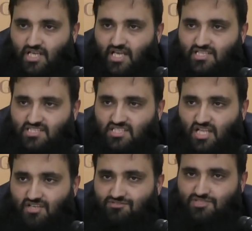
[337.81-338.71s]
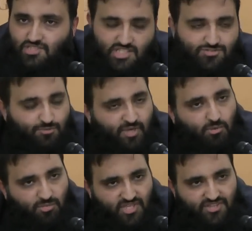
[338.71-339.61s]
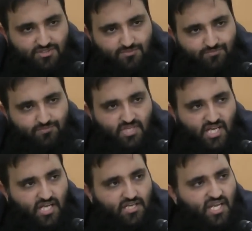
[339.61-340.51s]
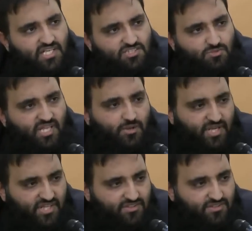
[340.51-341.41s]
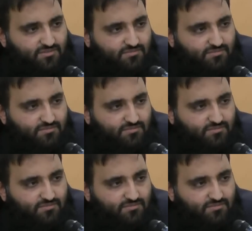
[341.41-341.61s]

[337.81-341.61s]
And this life starts from our birth and ends with our death.